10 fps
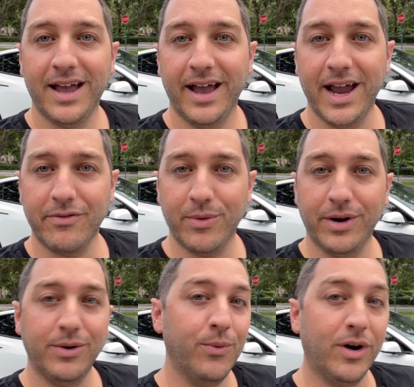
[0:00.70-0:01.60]
Hey
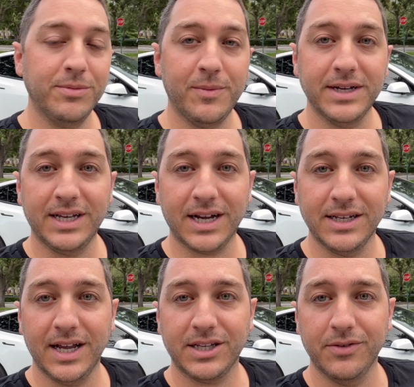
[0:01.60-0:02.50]
everyone, welcome to my second
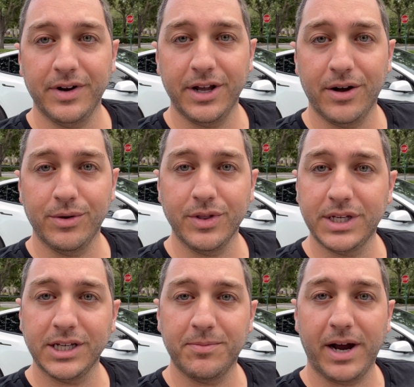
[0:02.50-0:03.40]
Tesla video.
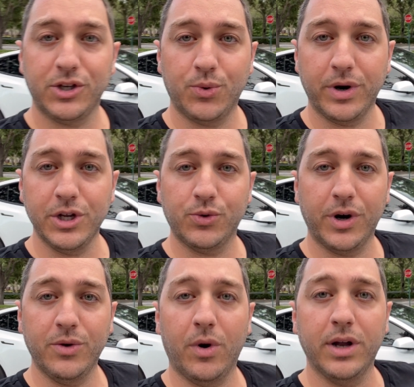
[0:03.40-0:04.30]
This is my
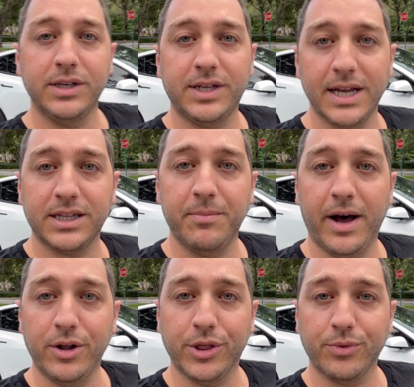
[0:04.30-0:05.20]
2021 Tesla
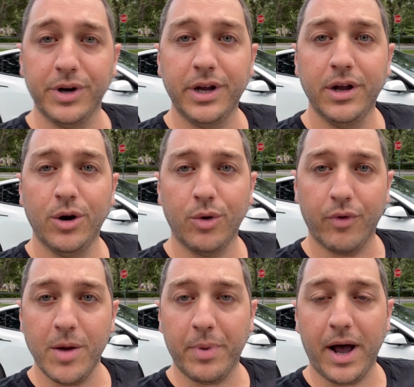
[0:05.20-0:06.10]
Model 3
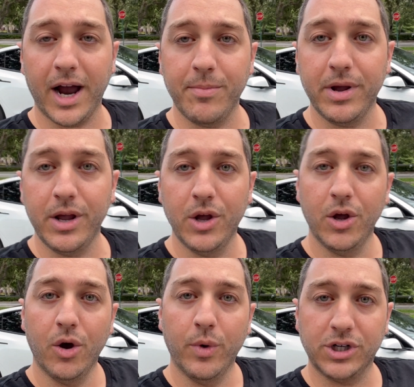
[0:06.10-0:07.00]
right behind me,
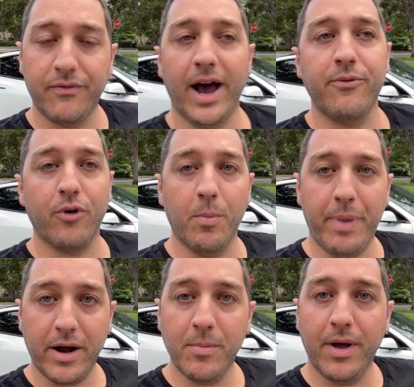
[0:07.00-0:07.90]
which I've had for
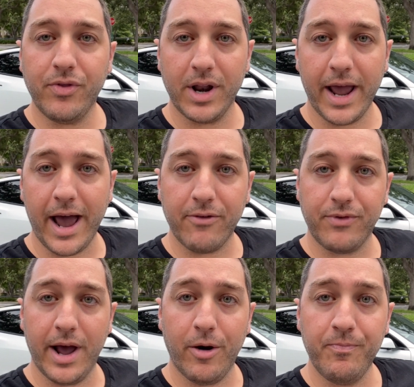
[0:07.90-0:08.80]
about a month and a half
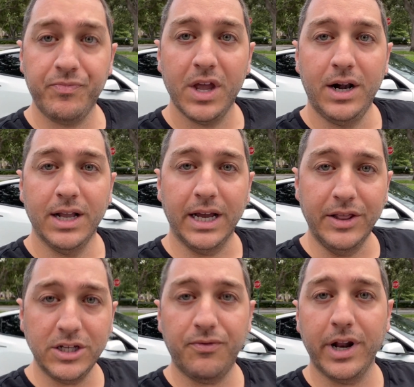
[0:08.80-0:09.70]
now. In
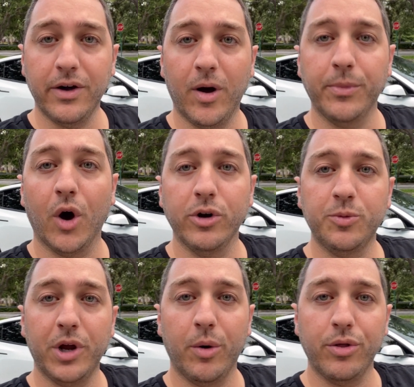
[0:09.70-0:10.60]
this video, I'm going to
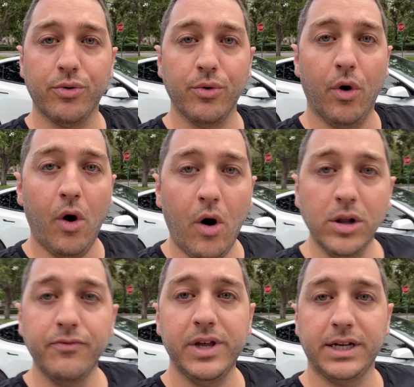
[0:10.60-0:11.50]
be going through
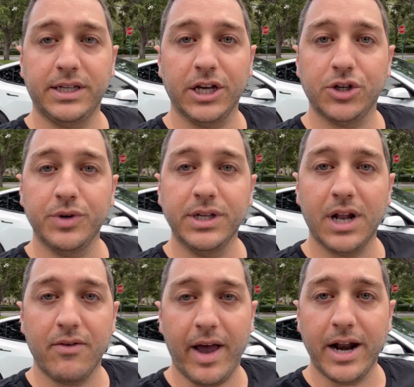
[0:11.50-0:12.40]
all of the accessories
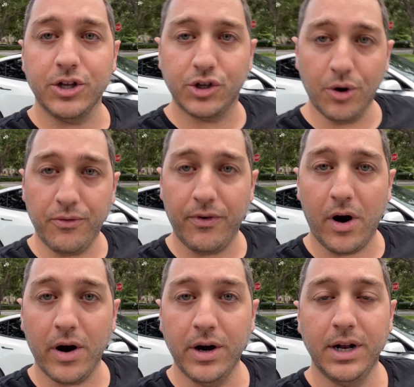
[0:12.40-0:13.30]
that I've added so
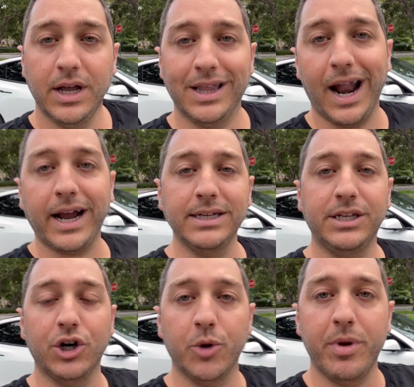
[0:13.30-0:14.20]
far that I
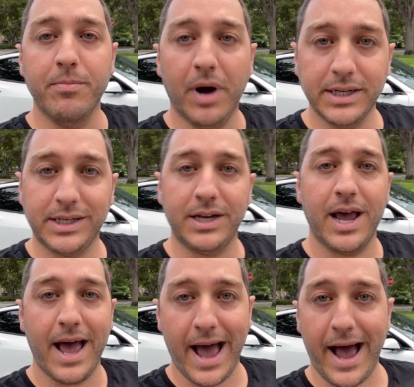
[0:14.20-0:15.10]
consider to be
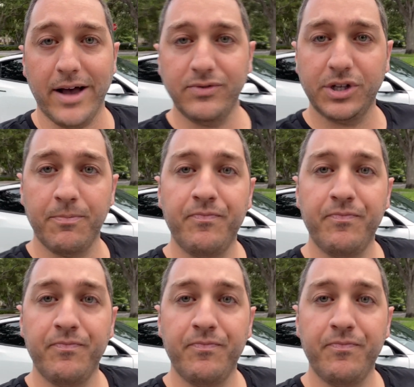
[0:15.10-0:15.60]
must-haves.